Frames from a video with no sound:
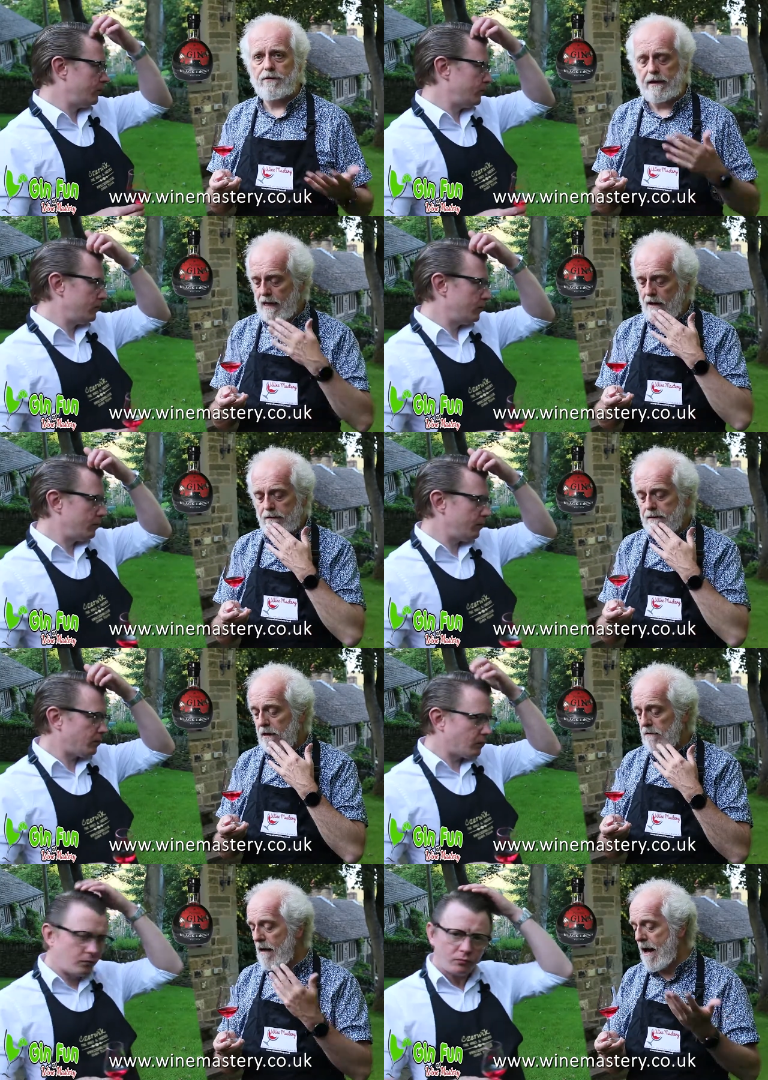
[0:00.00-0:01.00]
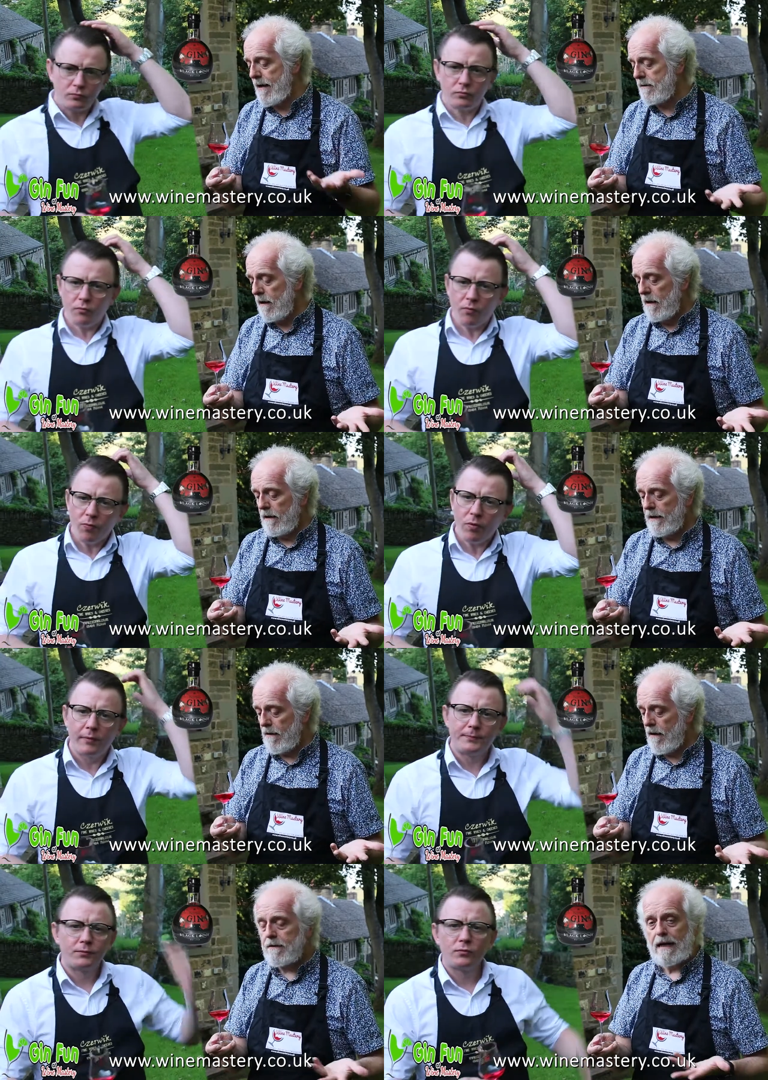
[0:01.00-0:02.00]
Speaker 1: drink that on its own, and
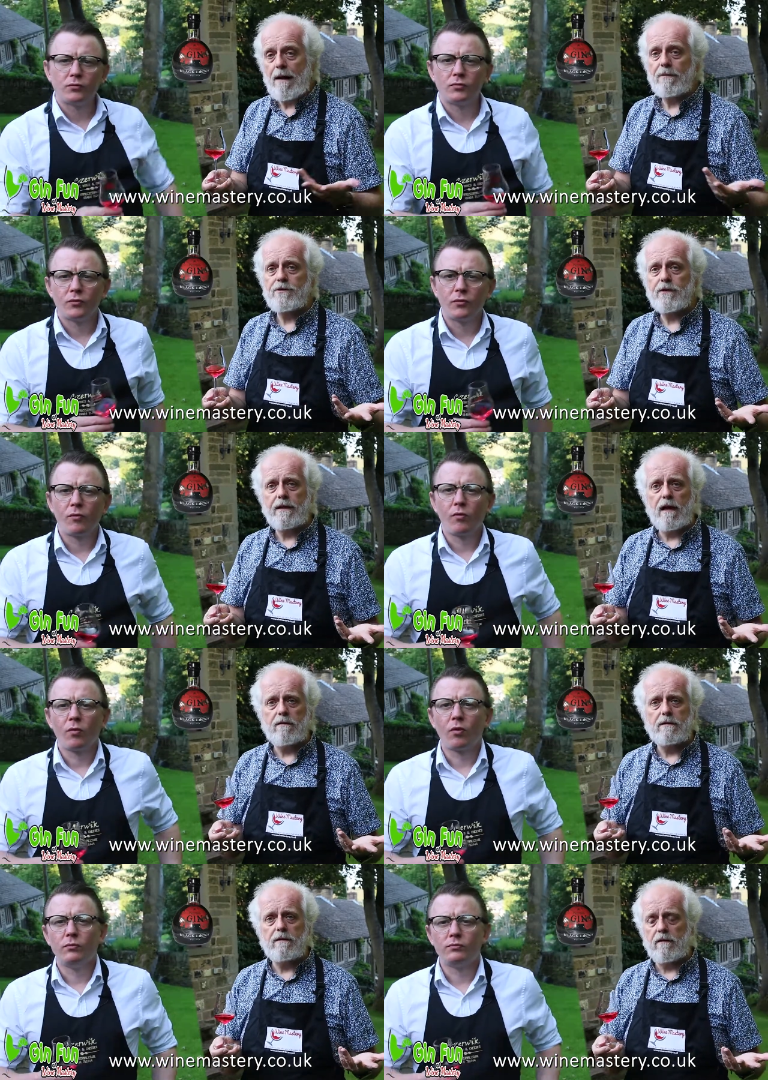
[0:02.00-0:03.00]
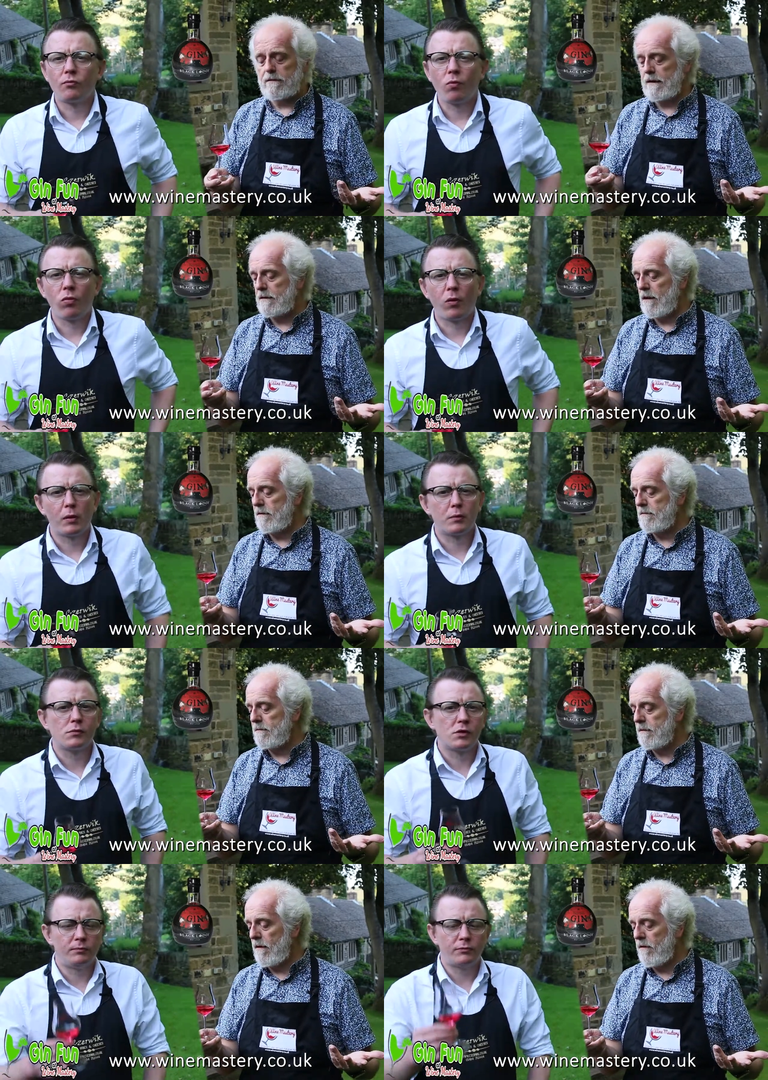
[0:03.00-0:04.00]
you know, I could happily drink that on on its
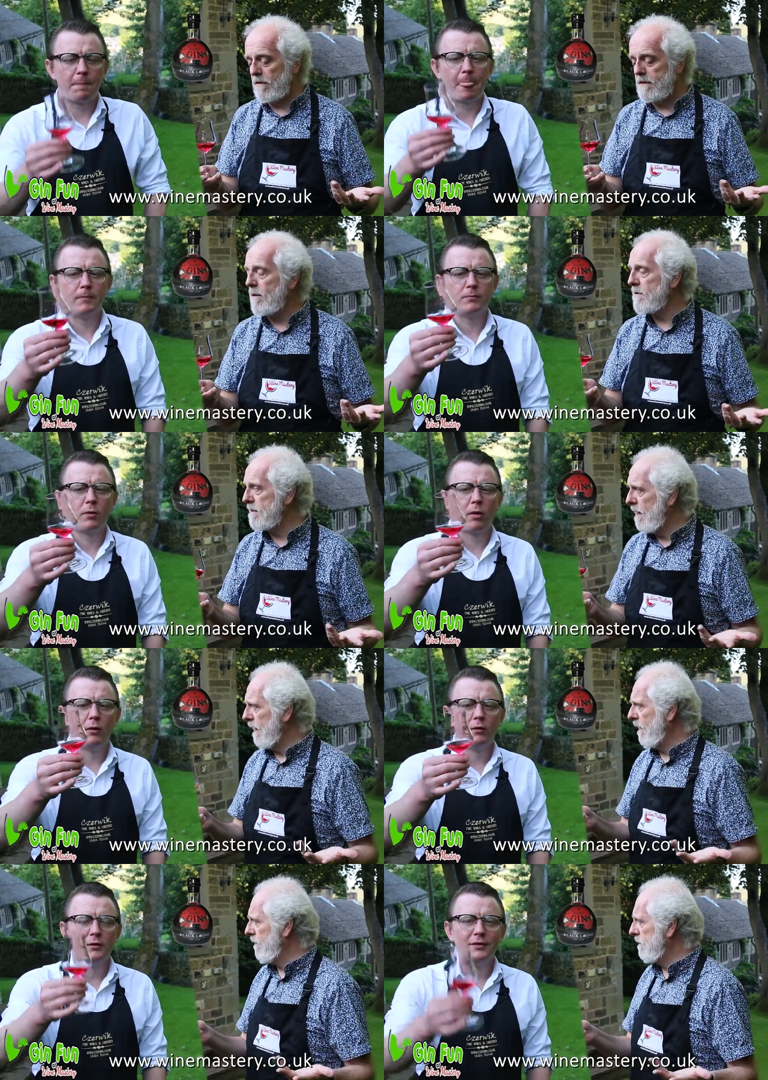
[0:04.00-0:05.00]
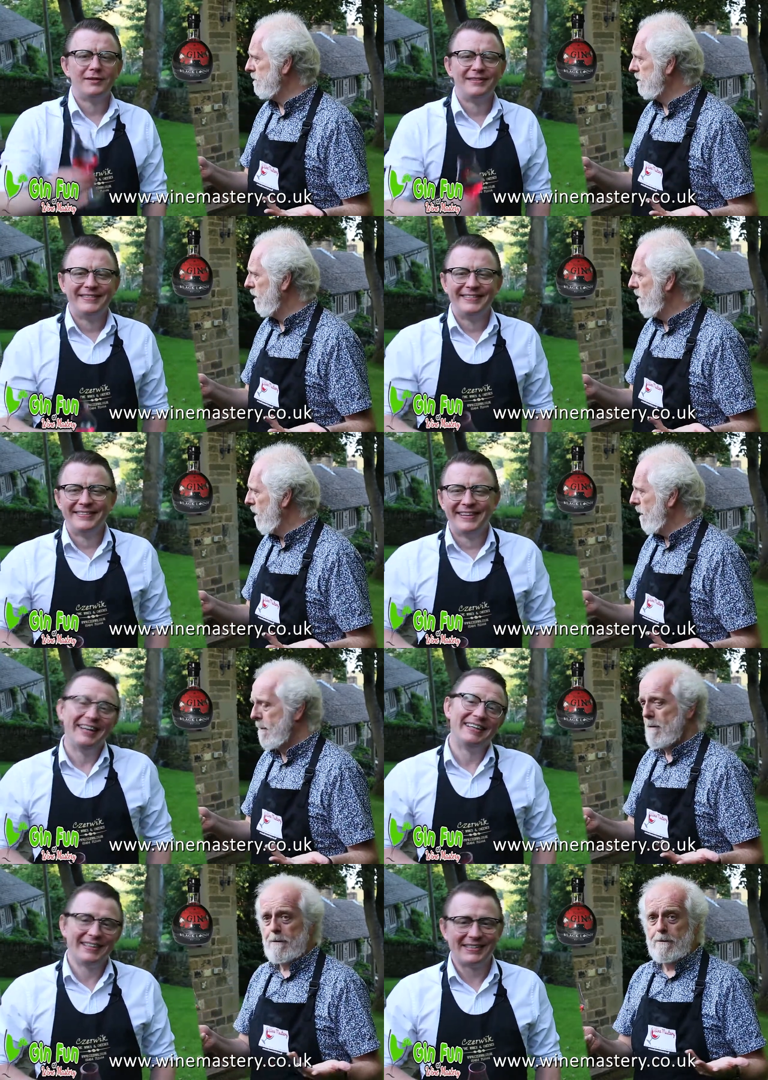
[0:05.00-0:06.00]
own on a summer's day, even.
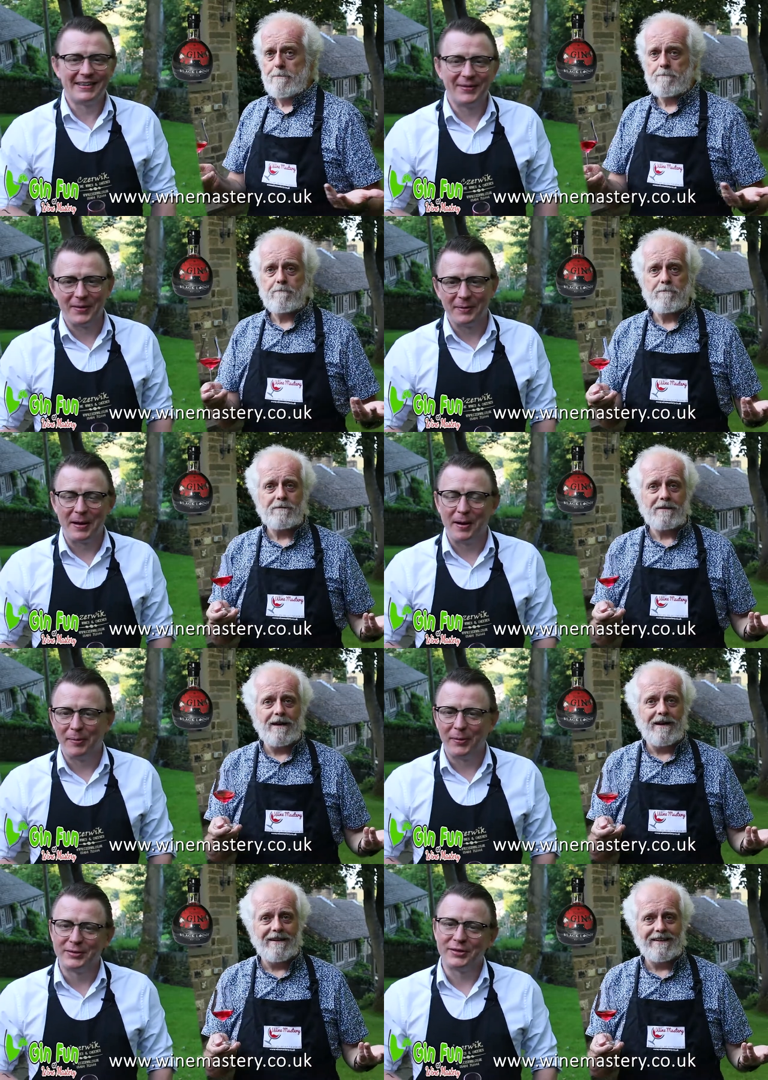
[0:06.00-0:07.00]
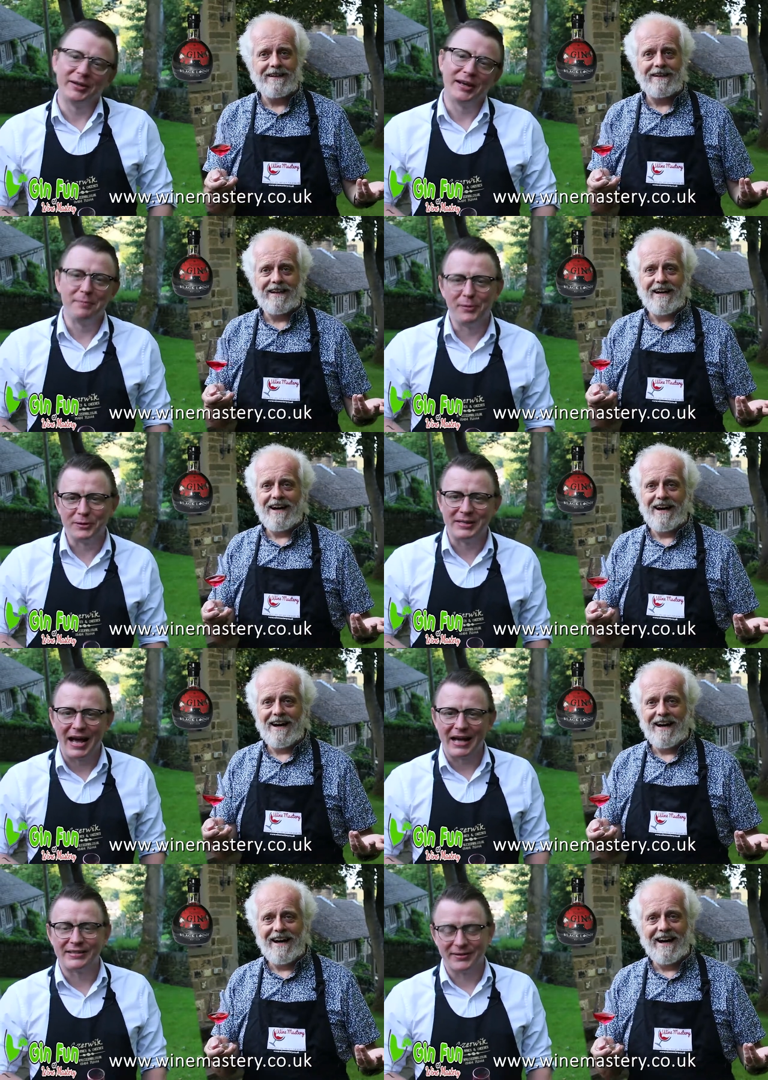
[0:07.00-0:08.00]
He's
Speaker 2: going to go on about a boater again, a
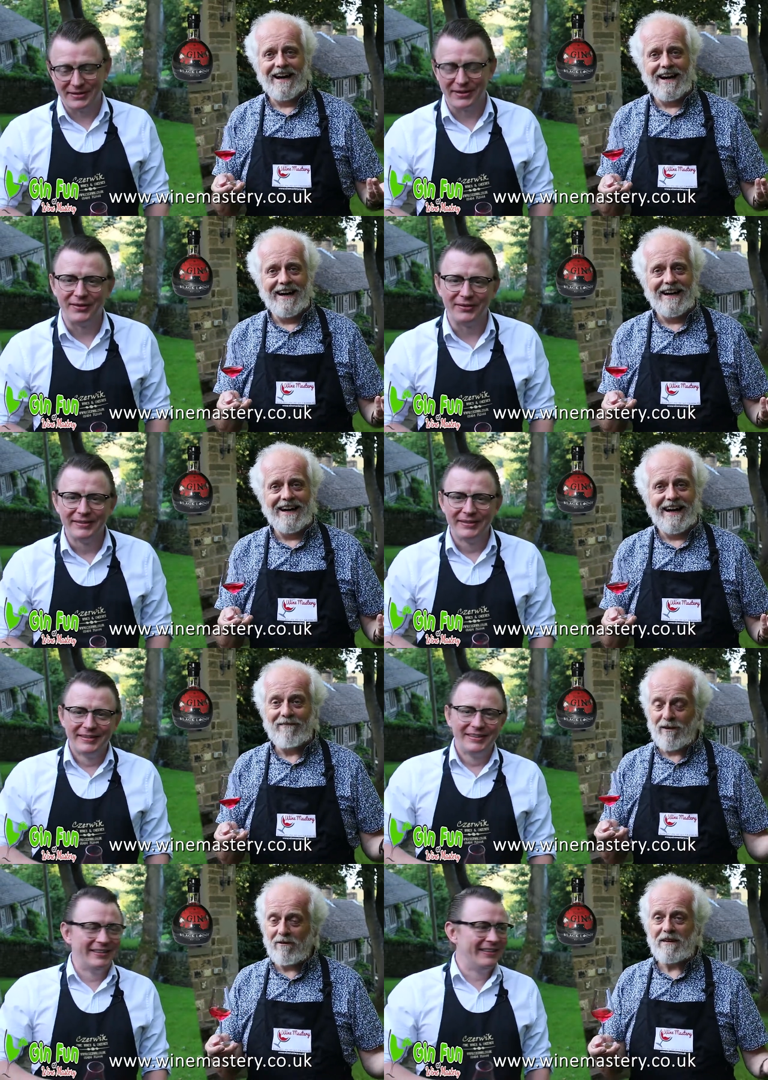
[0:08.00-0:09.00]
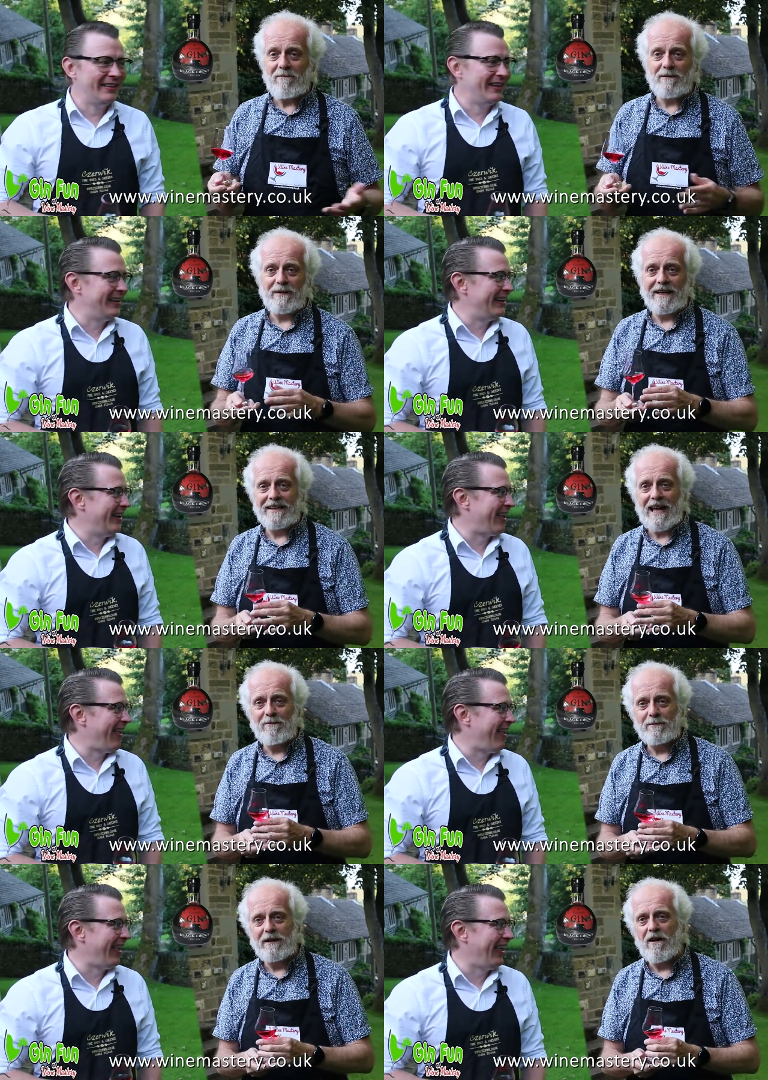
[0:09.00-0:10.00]
boater hat on his lawn. Uh,
Speaker 1: well, that would be
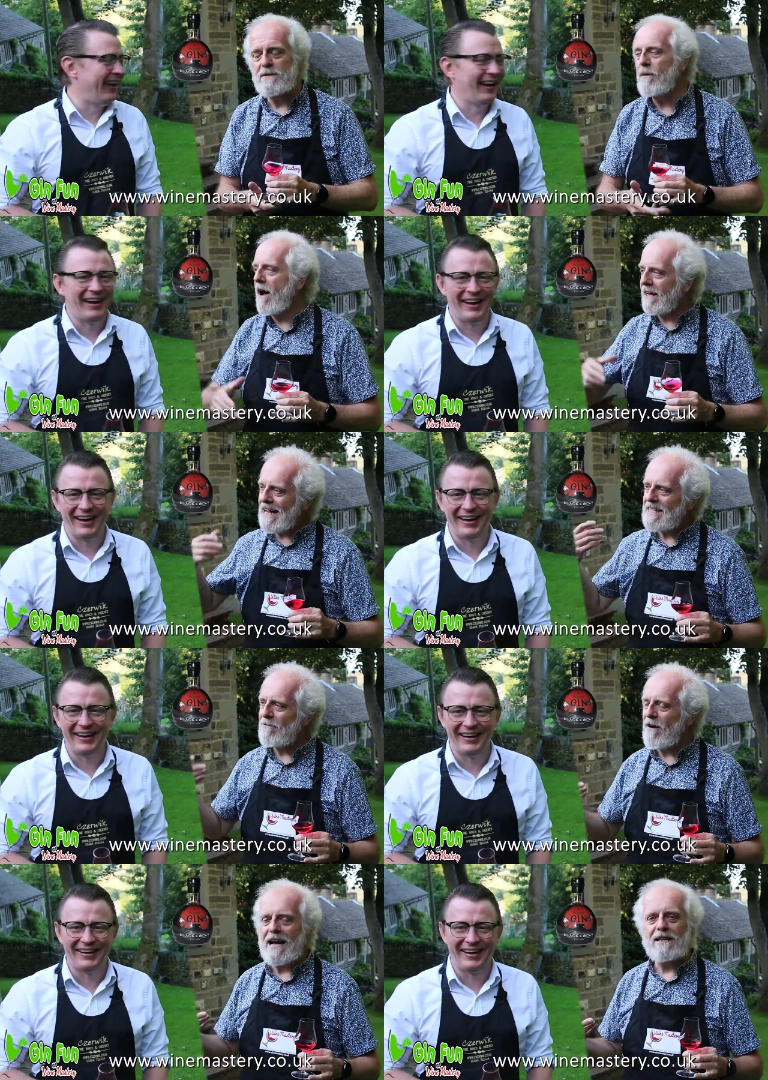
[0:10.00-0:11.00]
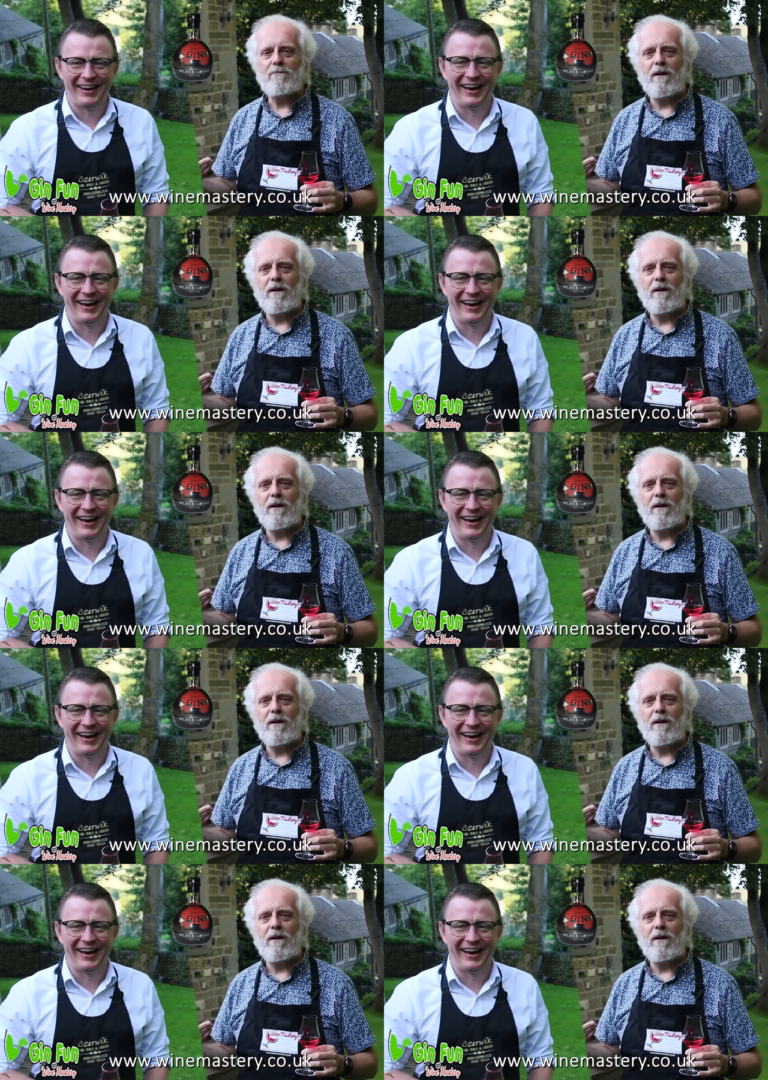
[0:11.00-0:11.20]
that would be nice, but I guess if I had the